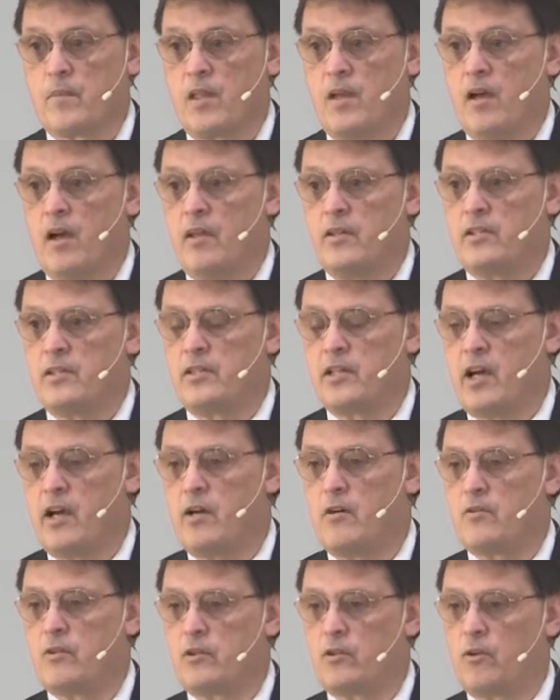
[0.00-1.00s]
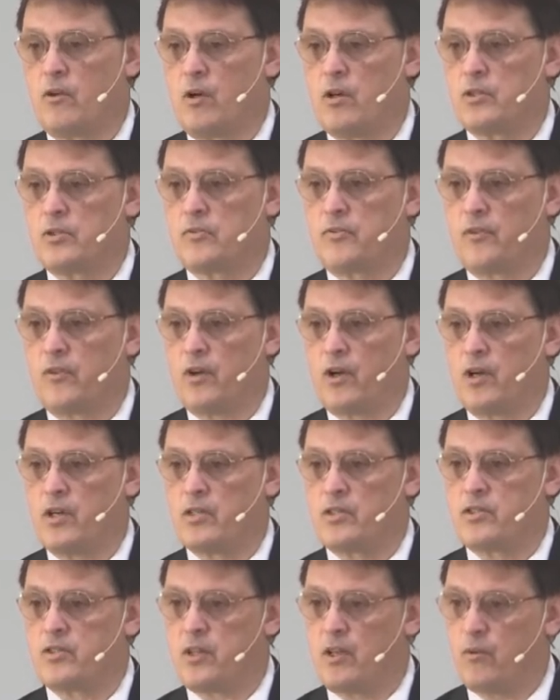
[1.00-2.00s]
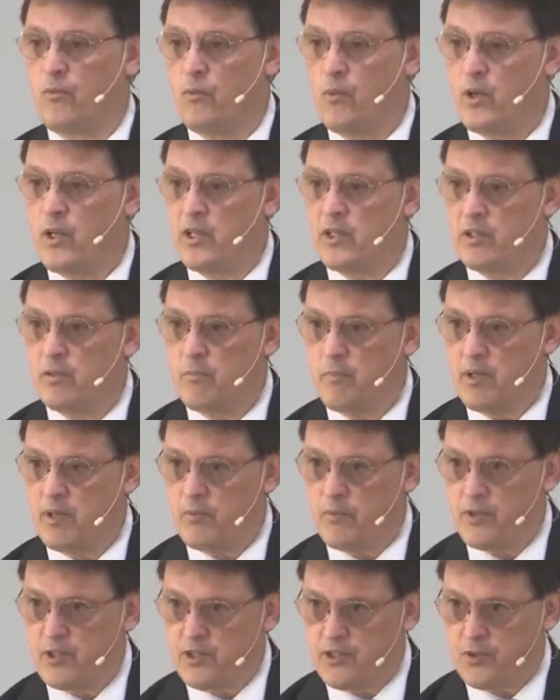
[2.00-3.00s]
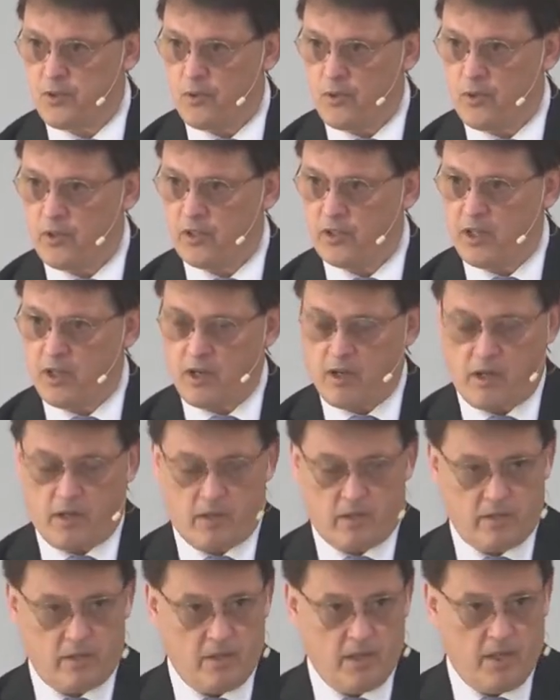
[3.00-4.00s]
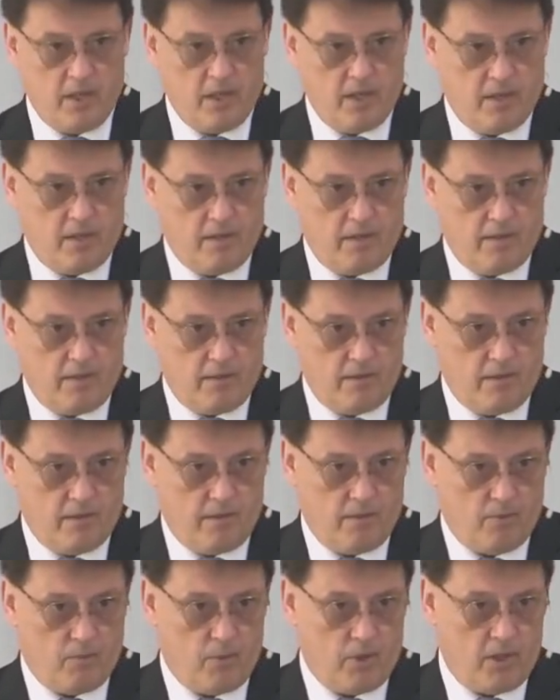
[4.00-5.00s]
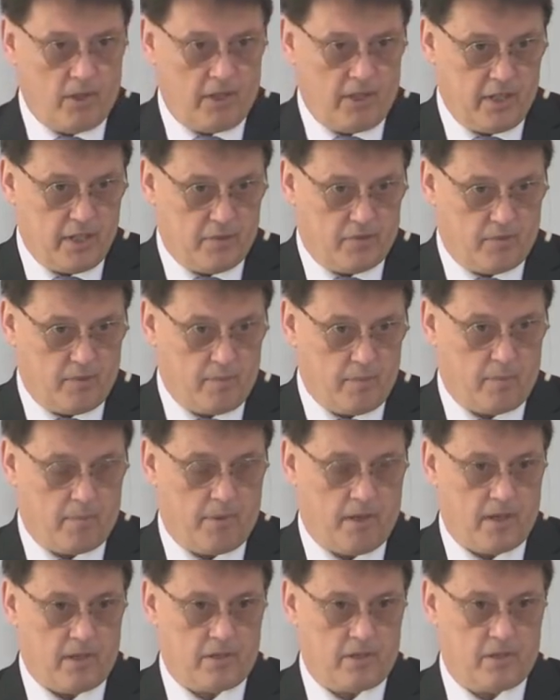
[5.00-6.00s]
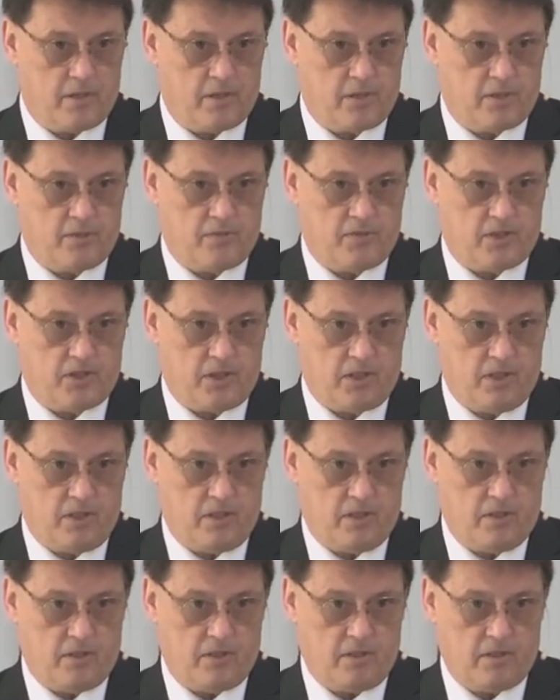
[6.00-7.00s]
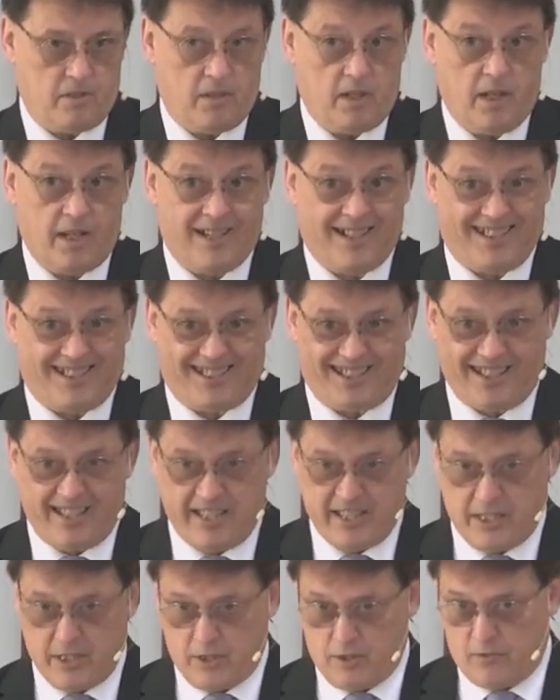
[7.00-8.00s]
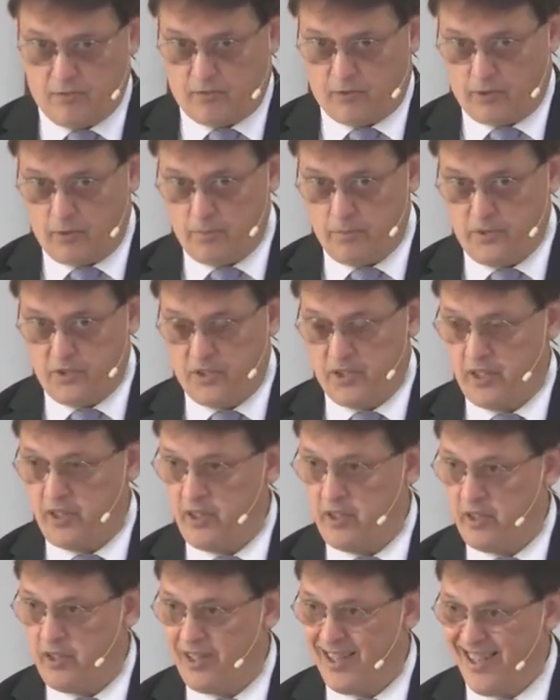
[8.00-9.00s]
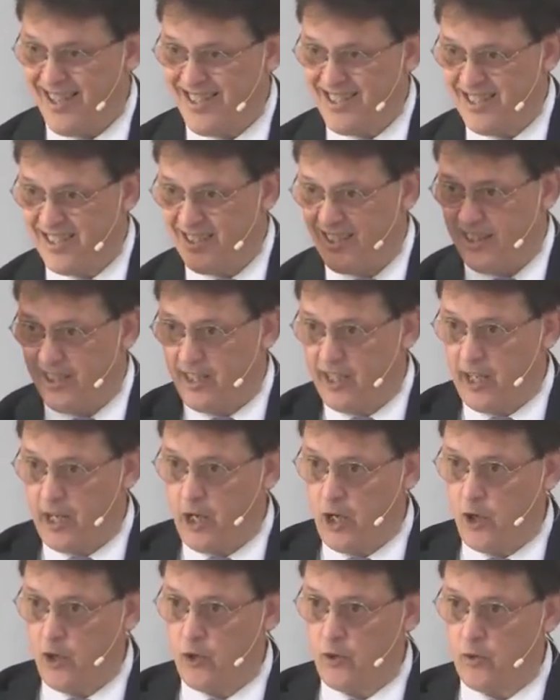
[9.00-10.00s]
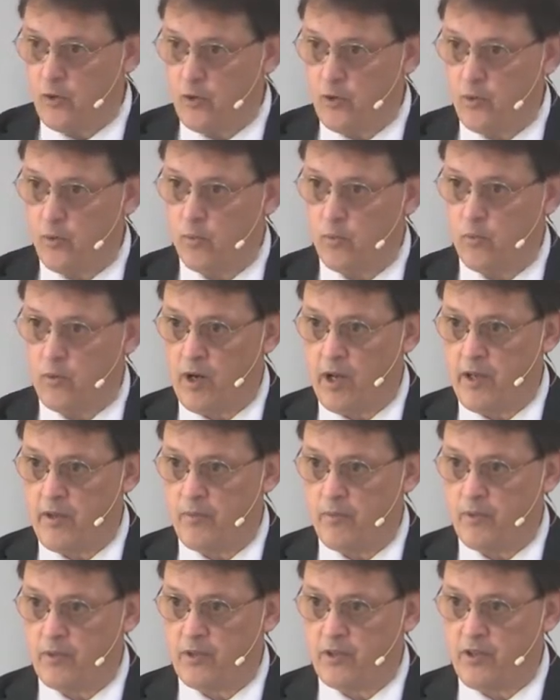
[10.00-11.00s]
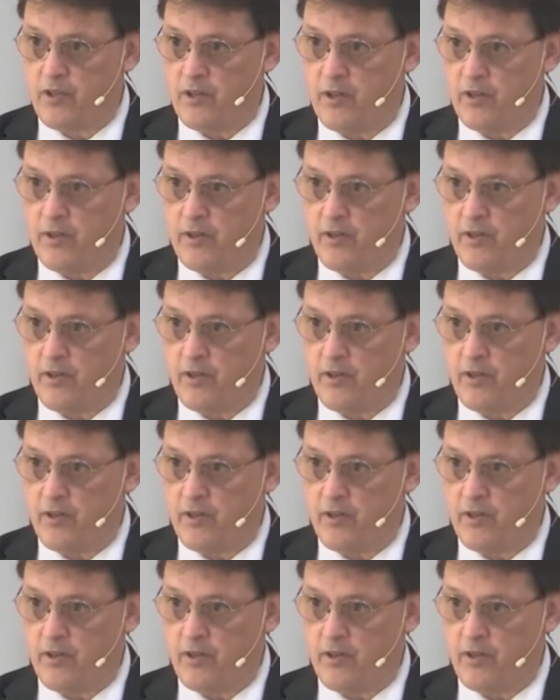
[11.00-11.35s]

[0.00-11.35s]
and to die on the cross for us that we can be restored to God, released from the bondage of sin, cleansed from sin, and declared right with God.